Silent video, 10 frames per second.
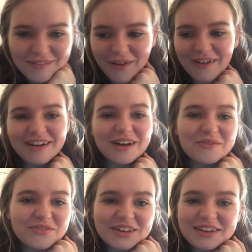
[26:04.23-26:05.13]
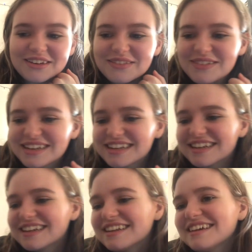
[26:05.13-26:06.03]
but I'll comfort you if you
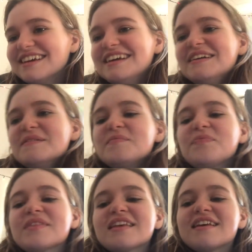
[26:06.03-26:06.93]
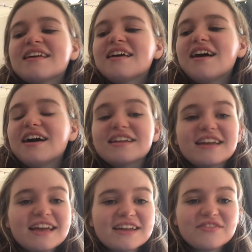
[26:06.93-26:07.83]
didn't. I didn't
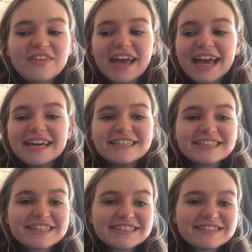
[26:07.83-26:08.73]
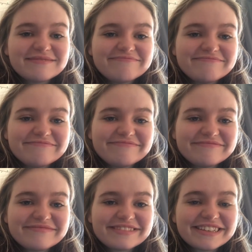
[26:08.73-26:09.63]
get in for ages.
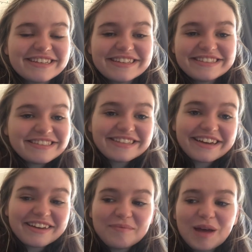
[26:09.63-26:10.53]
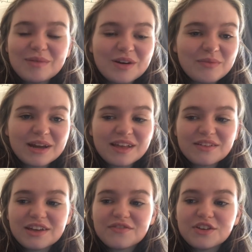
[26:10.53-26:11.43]
So maybe it'll be another
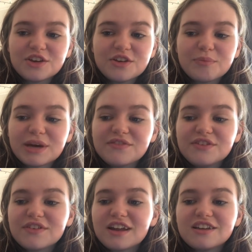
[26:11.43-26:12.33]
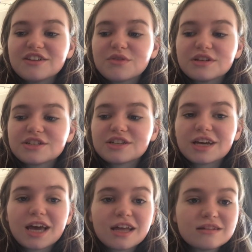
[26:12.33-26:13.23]
year for you, but if you feel like you don't want to audition
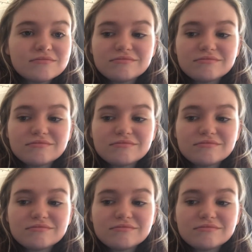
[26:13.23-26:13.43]
again,